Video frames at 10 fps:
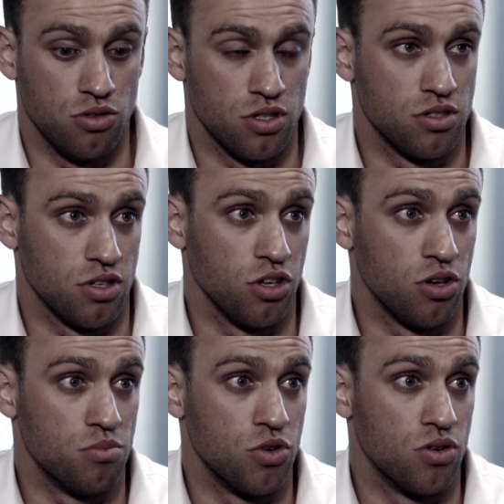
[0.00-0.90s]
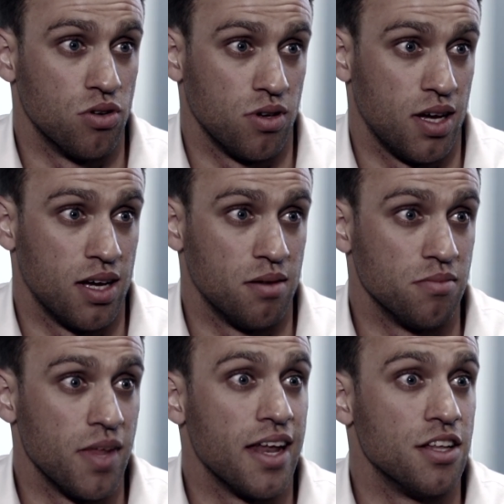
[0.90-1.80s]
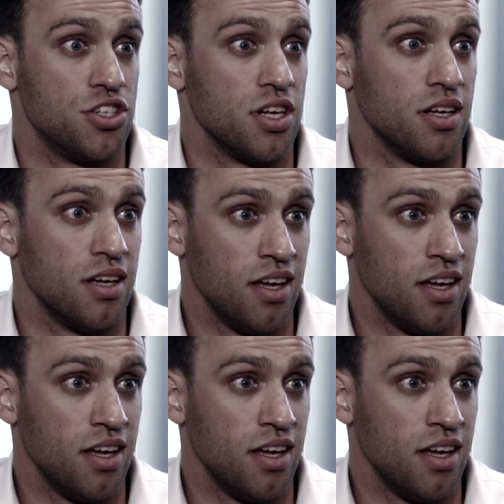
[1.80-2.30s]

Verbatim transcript: uses a lot more um, energy